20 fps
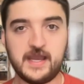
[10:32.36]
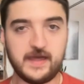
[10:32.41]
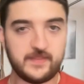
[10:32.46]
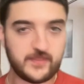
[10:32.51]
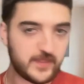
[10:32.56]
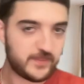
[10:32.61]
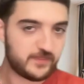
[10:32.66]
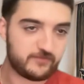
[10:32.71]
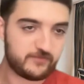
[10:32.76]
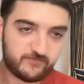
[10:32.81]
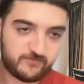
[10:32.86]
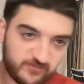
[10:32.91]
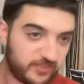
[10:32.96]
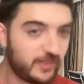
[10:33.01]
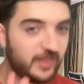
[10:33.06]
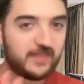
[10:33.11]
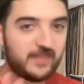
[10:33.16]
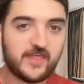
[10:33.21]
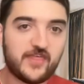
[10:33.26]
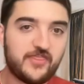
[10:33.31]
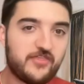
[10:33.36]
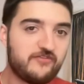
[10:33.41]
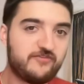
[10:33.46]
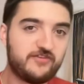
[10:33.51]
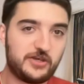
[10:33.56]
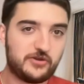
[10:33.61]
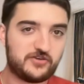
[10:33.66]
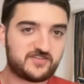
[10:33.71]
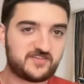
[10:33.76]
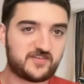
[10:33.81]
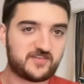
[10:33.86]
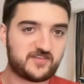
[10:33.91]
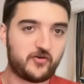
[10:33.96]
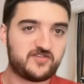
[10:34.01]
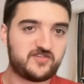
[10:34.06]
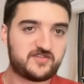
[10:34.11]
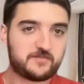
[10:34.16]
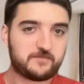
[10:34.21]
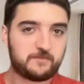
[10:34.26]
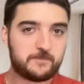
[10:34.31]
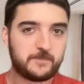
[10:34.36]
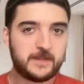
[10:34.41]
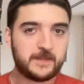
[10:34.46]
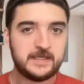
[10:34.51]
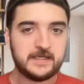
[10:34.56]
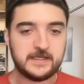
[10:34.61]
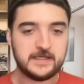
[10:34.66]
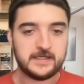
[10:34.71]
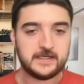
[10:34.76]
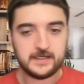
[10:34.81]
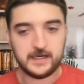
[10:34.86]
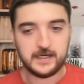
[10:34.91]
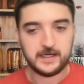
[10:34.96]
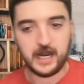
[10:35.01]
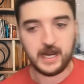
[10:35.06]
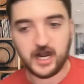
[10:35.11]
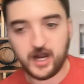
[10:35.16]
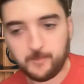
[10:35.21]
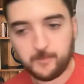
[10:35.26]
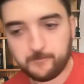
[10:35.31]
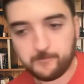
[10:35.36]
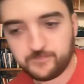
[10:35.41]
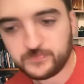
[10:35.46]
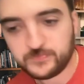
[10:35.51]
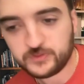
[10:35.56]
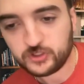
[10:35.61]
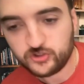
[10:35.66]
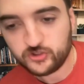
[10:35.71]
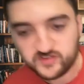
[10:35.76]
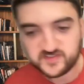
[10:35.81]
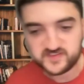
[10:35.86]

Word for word: and then the, and then the video starts. Um, you